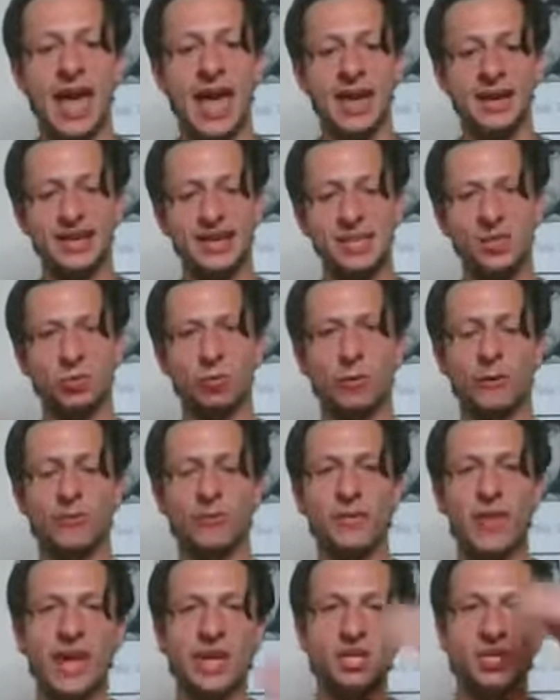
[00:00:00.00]
and this
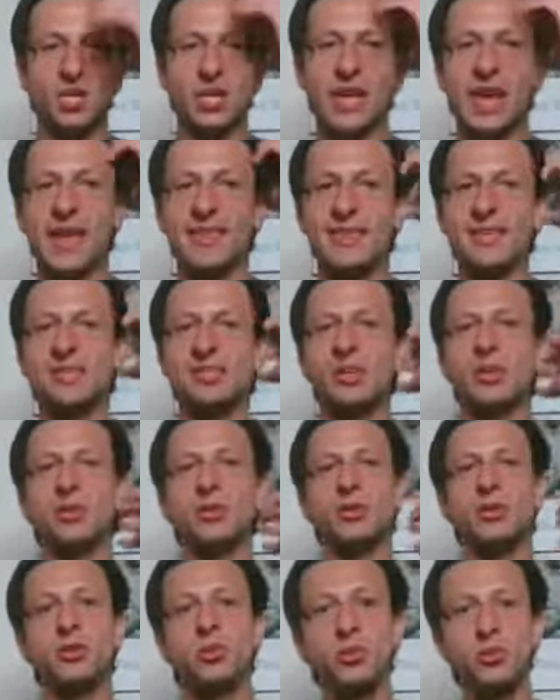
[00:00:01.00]
reflection and this
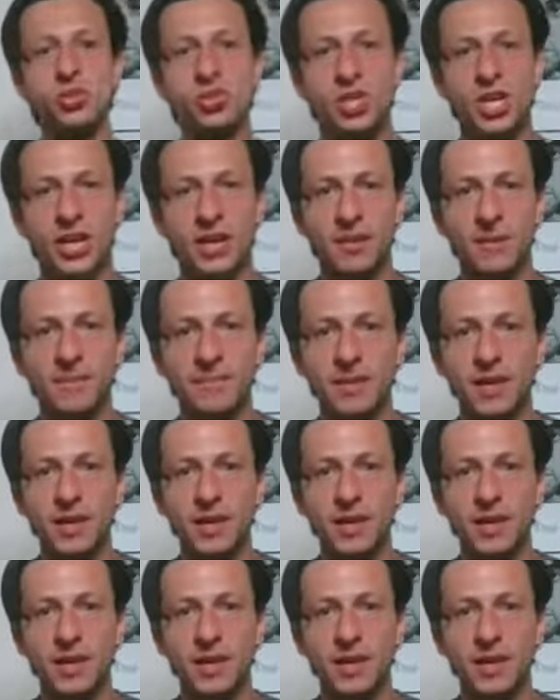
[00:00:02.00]
illusion